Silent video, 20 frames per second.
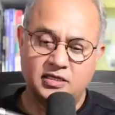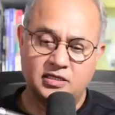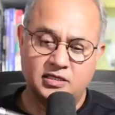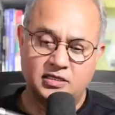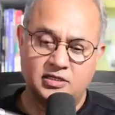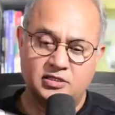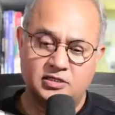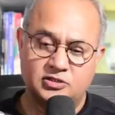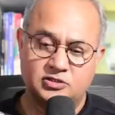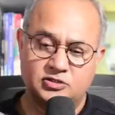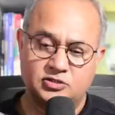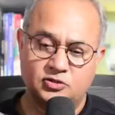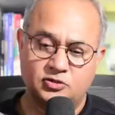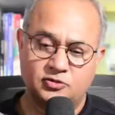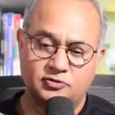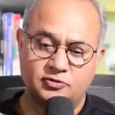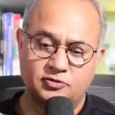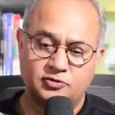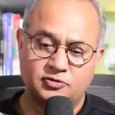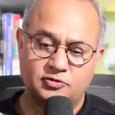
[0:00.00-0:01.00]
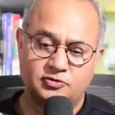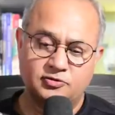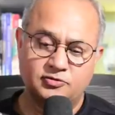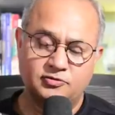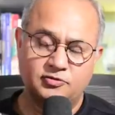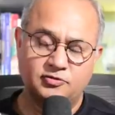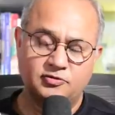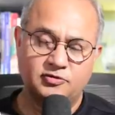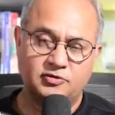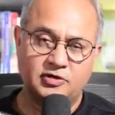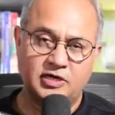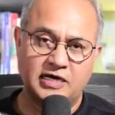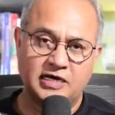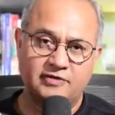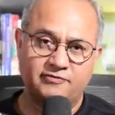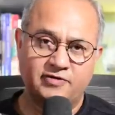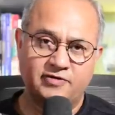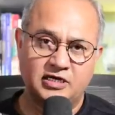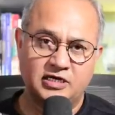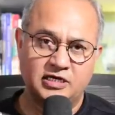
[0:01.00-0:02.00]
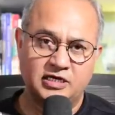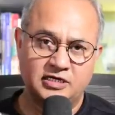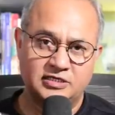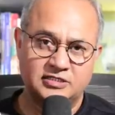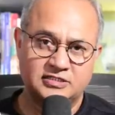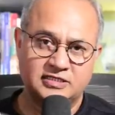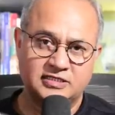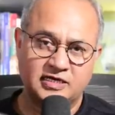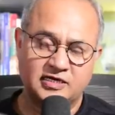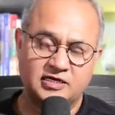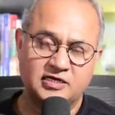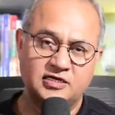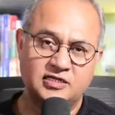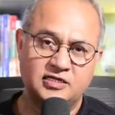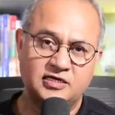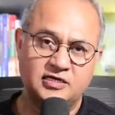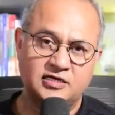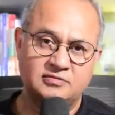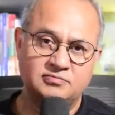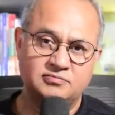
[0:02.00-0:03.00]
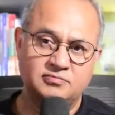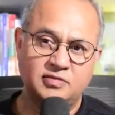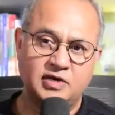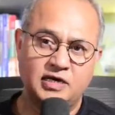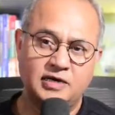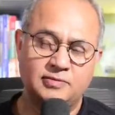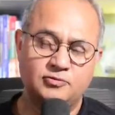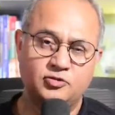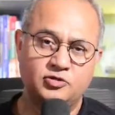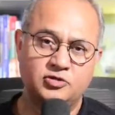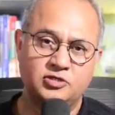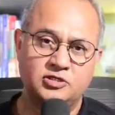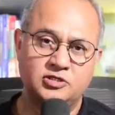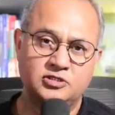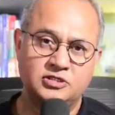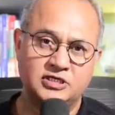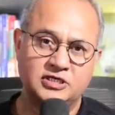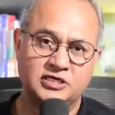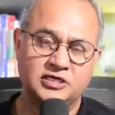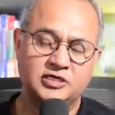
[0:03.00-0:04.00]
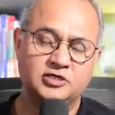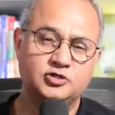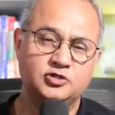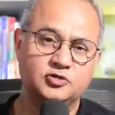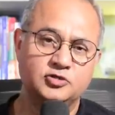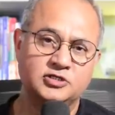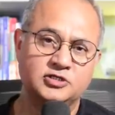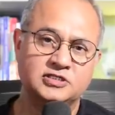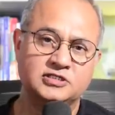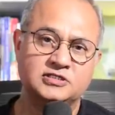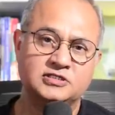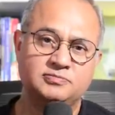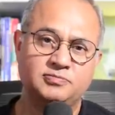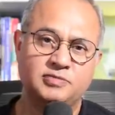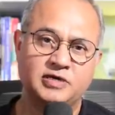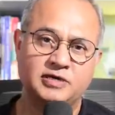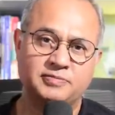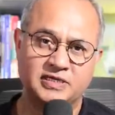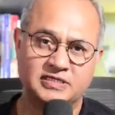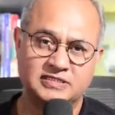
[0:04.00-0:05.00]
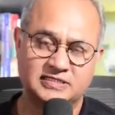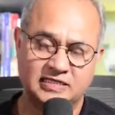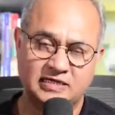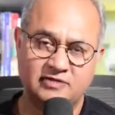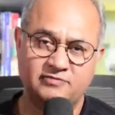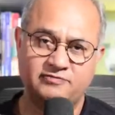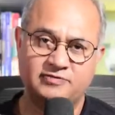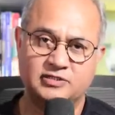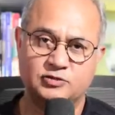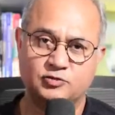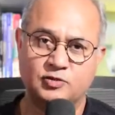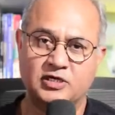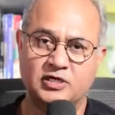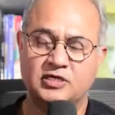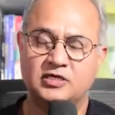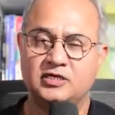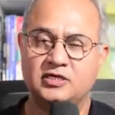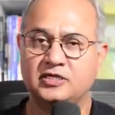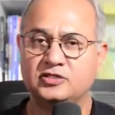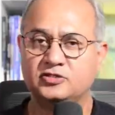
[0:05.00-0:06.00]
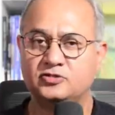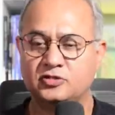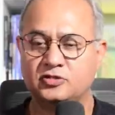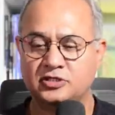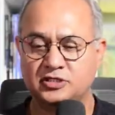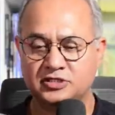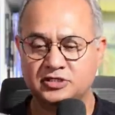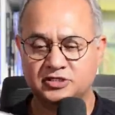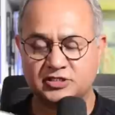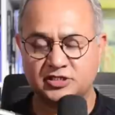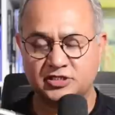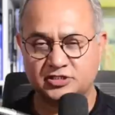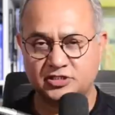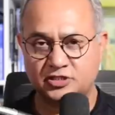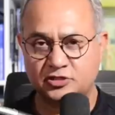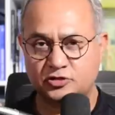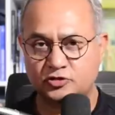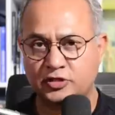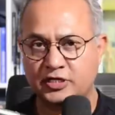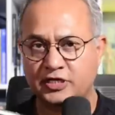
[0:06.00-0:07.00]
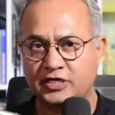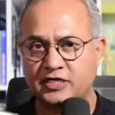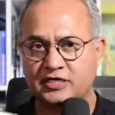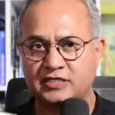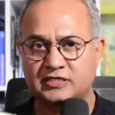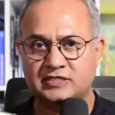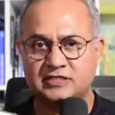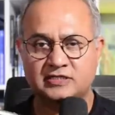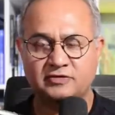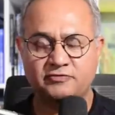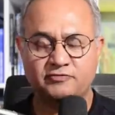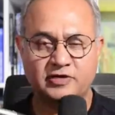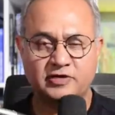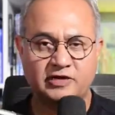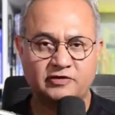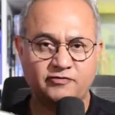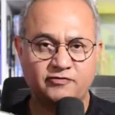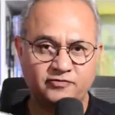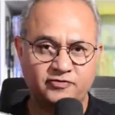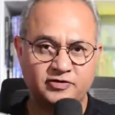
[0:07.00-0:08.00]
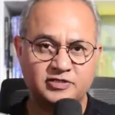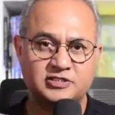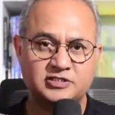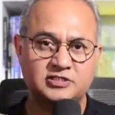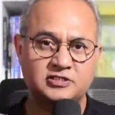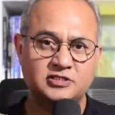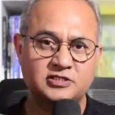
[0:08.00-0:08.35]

So I finally decided that I'm going to dig into this by myself as well. And so the discussion today is the very first